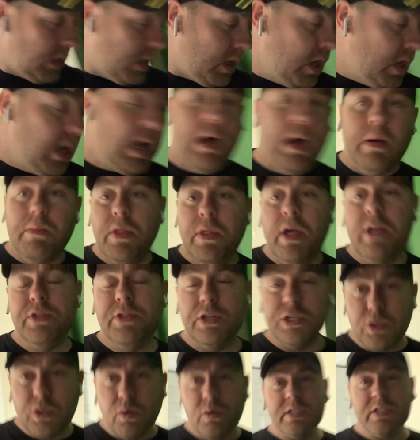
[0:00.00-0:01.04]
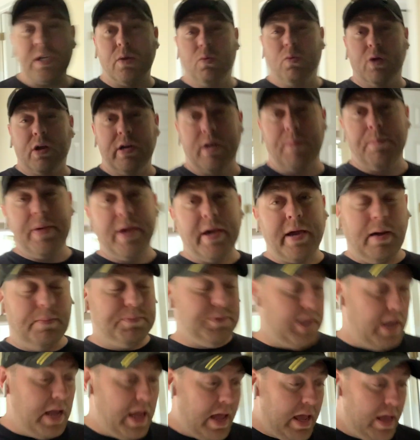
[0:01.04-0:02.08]
The Zoas that we're gonna pick up
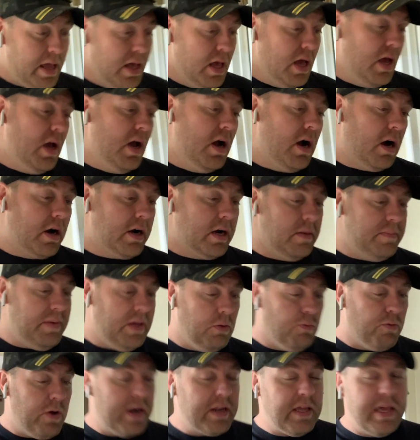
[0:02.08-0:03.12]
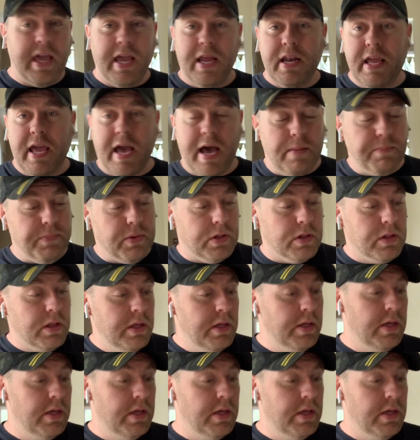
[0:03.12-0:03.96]
today are gonna be red candy apple,